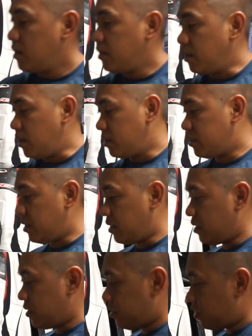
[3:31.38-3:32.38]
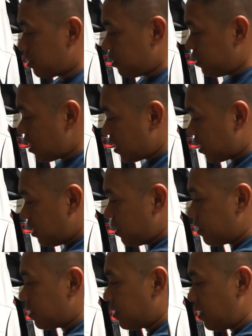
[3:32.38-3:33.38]
This is just a
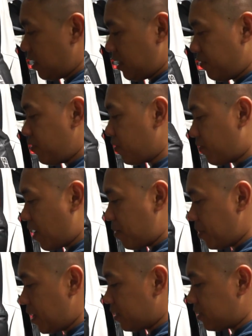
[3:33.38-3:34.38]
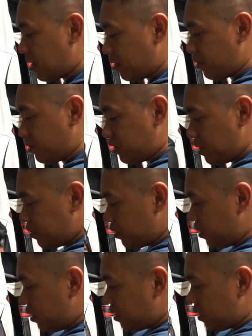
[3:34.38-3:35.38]
jacket, and if you can find pants that will zip
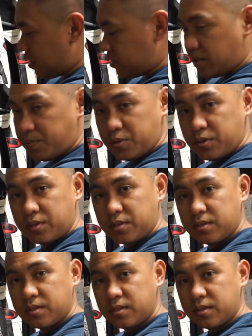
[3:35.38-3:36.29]
to it, has zippers,